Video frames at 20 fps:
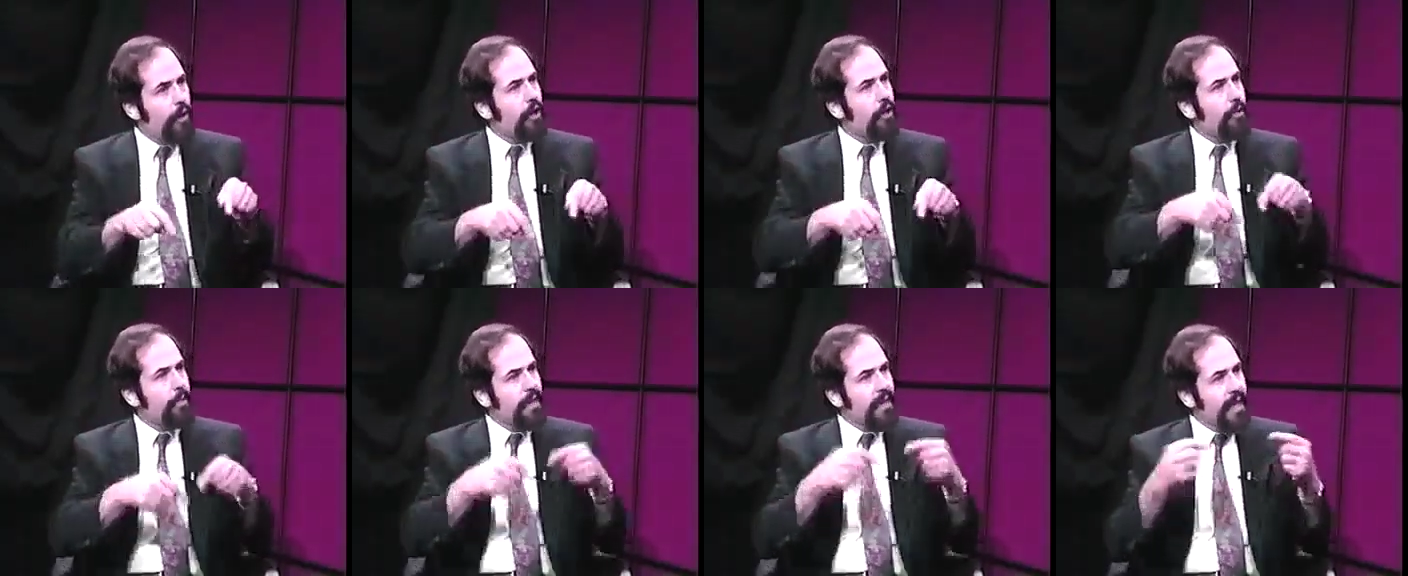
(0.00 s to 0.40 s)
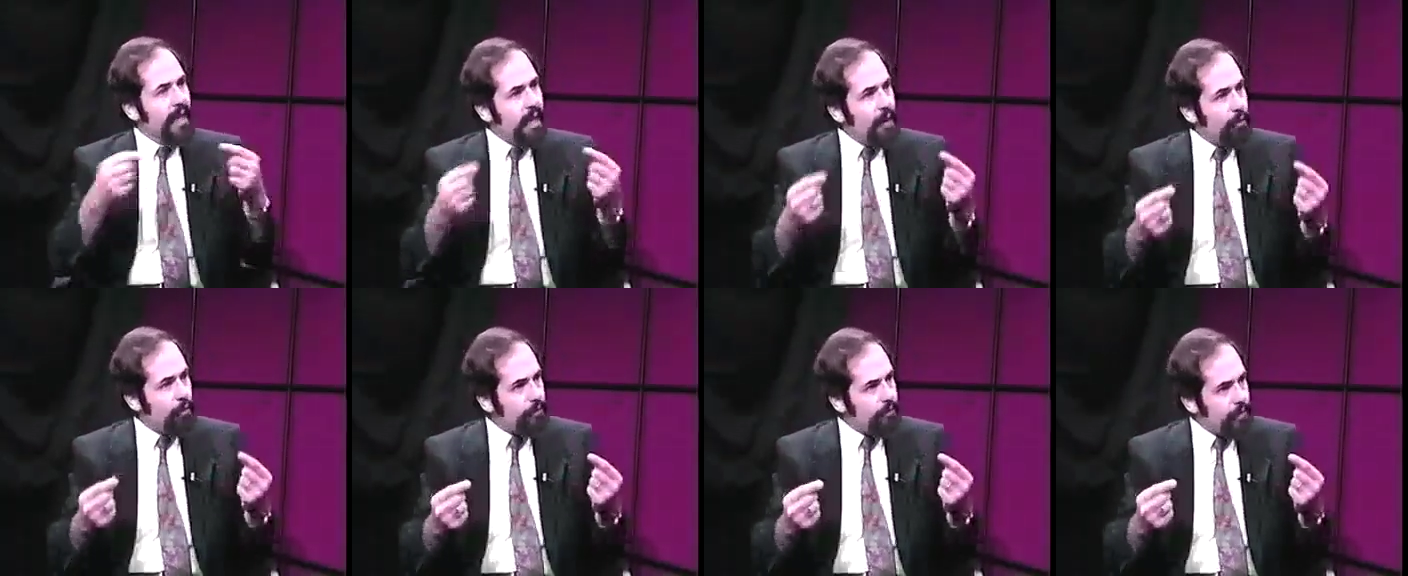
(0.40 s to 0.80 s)
coming
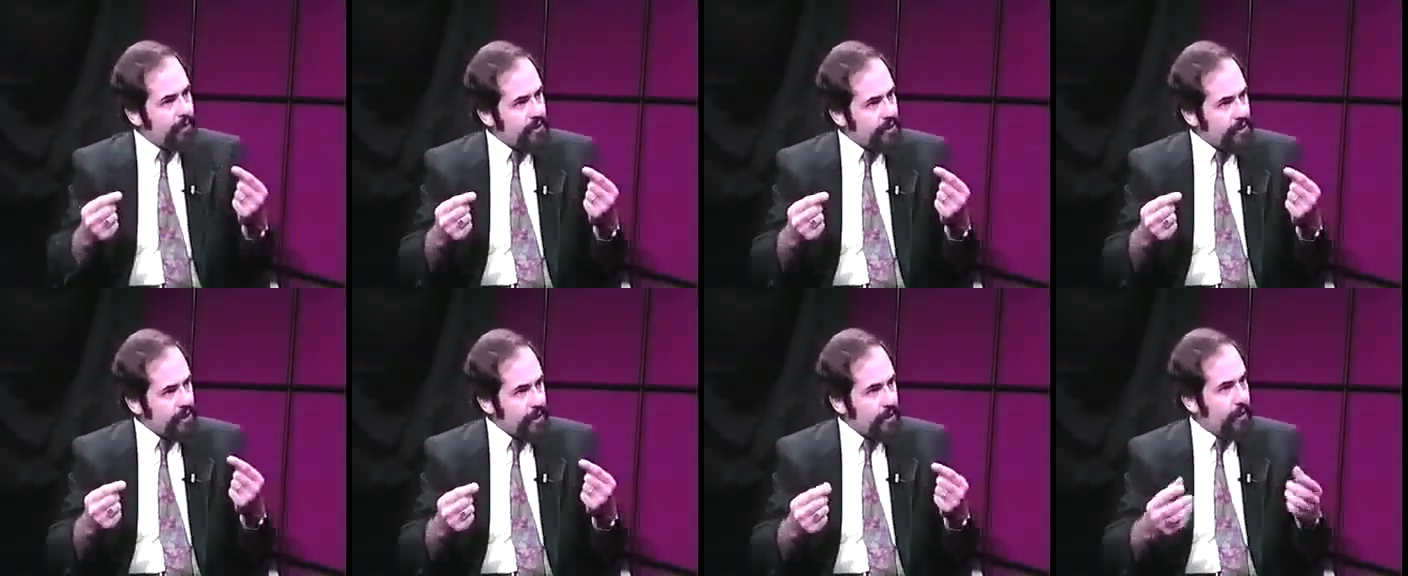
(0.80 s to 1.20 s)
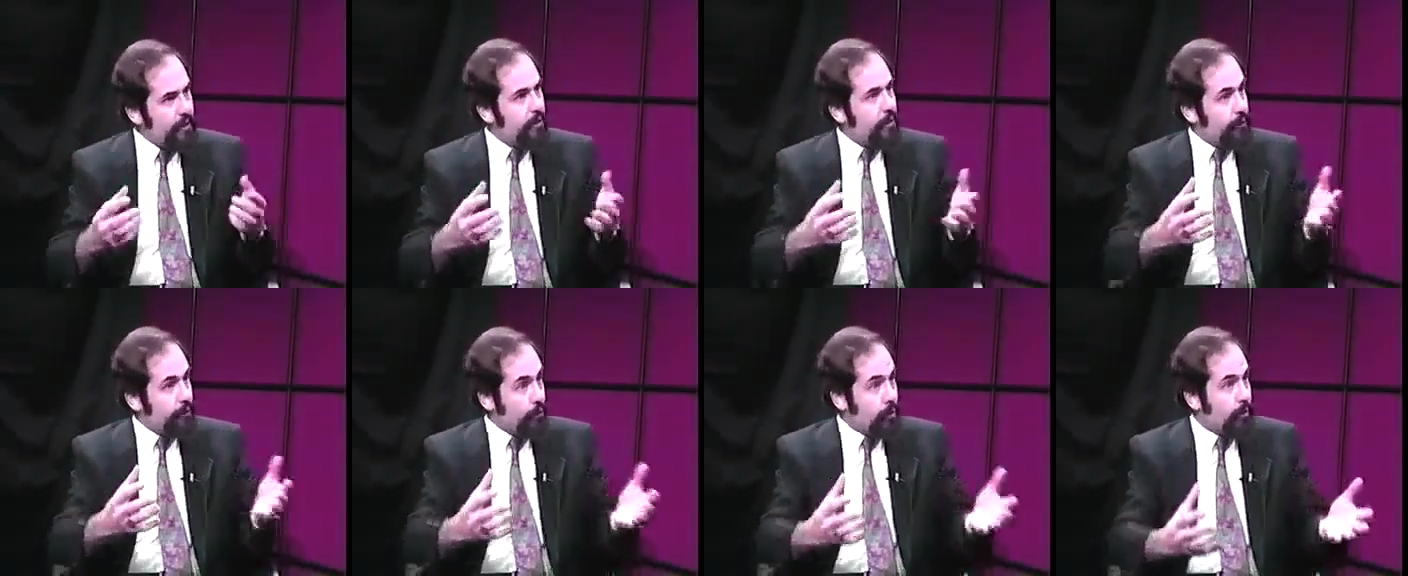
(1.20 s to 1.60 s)
out of the cell in
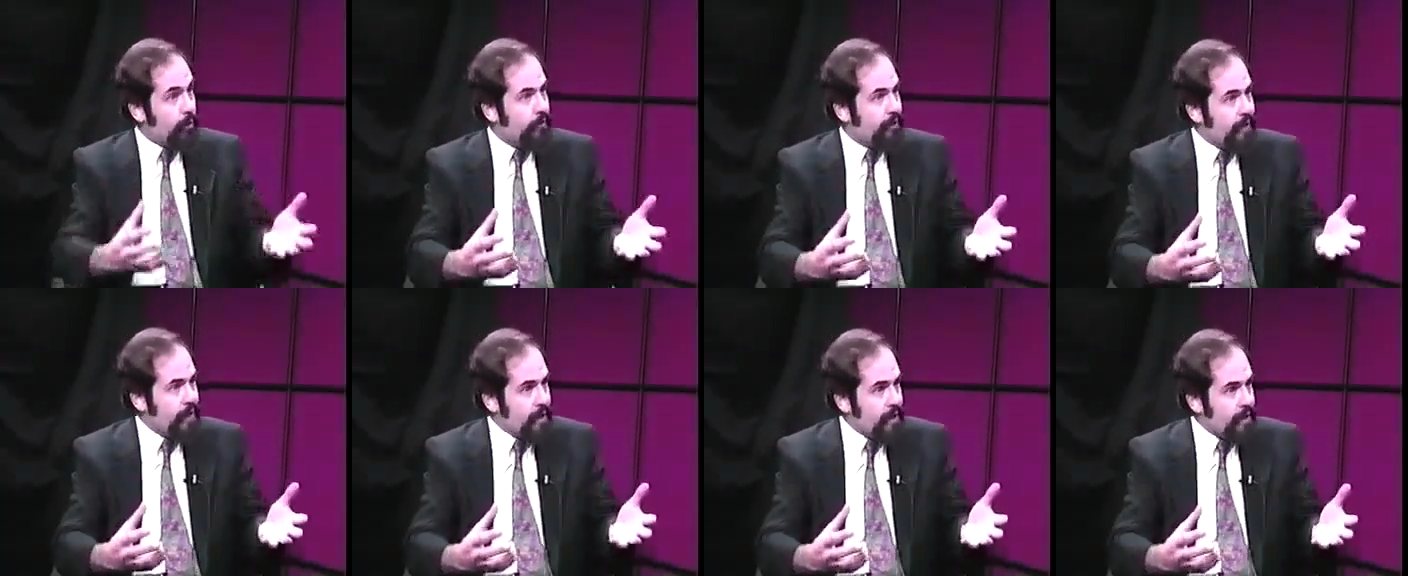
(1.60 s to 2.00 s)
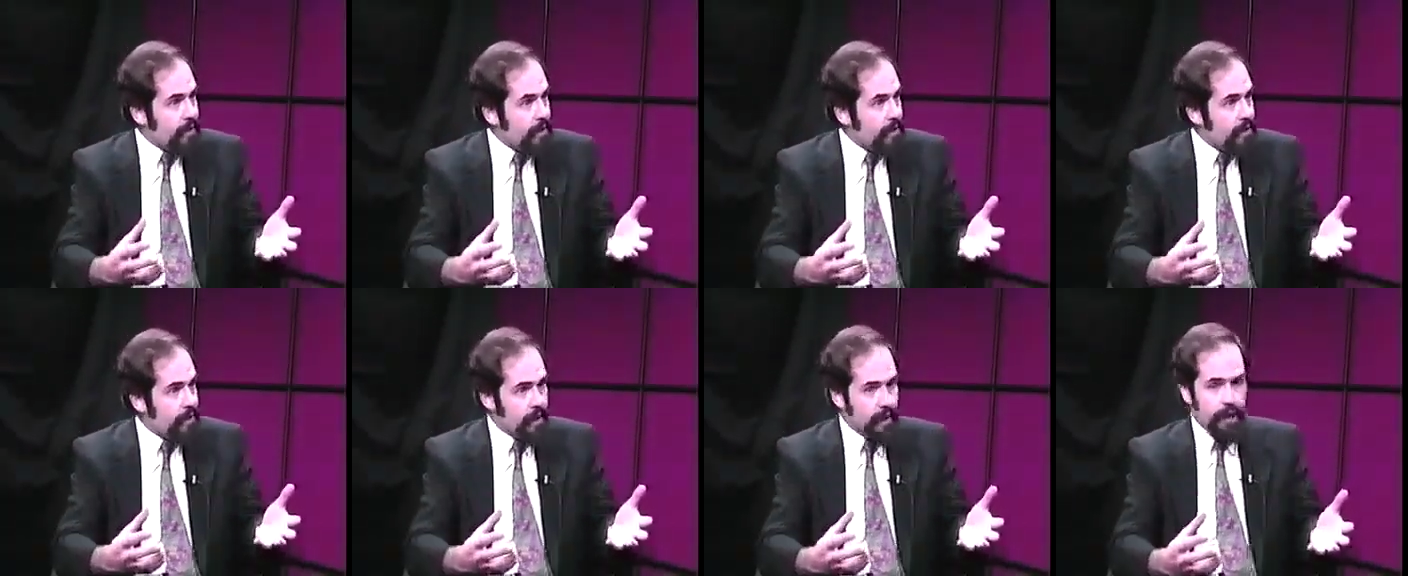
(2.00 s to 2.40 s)
the form of
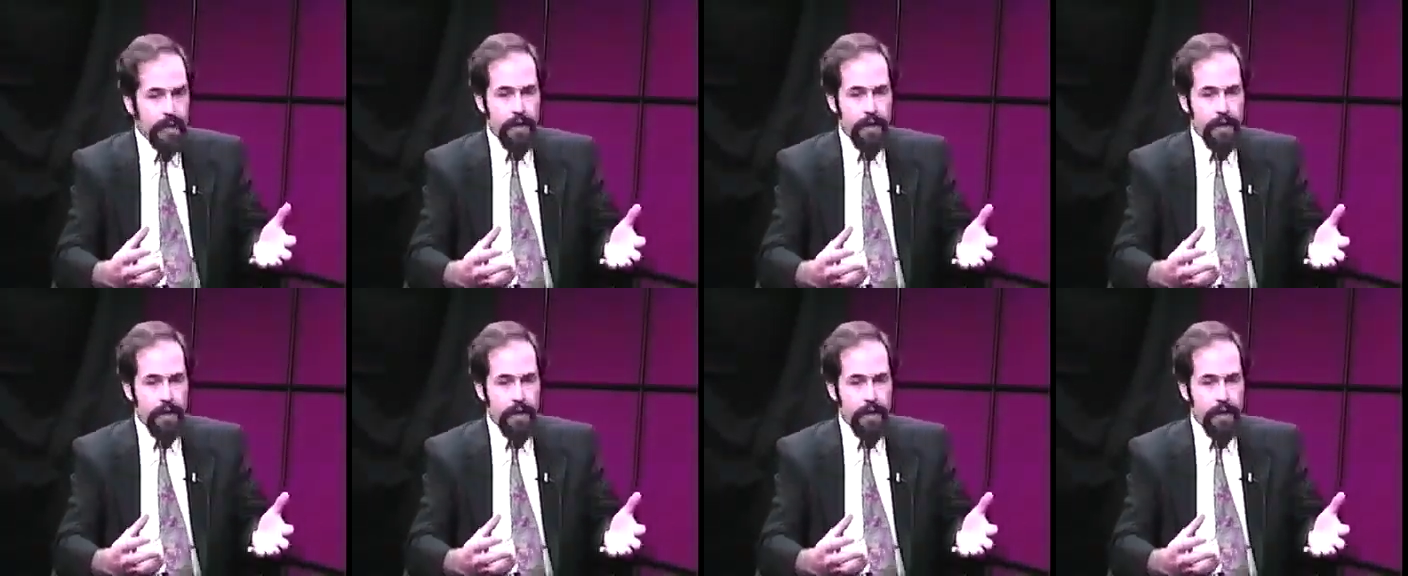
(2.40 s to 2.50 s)
heat